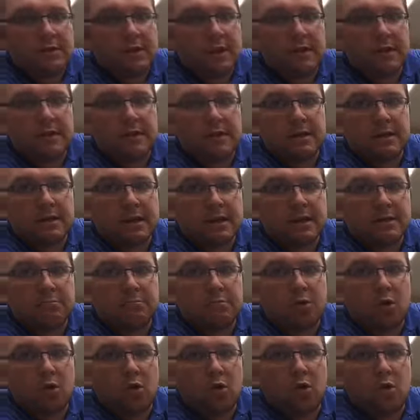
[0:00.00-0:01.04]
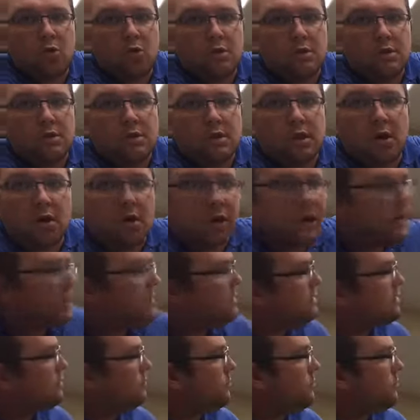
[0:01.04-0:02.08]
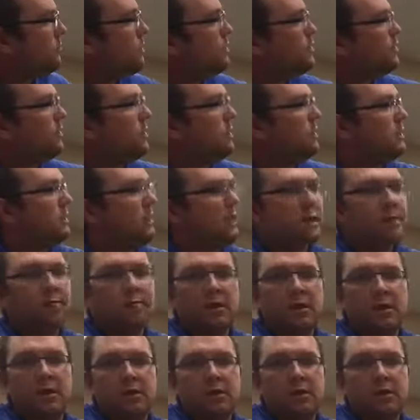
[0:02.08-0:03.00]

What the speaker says: tendon gets pulled tight. Let me reach around here.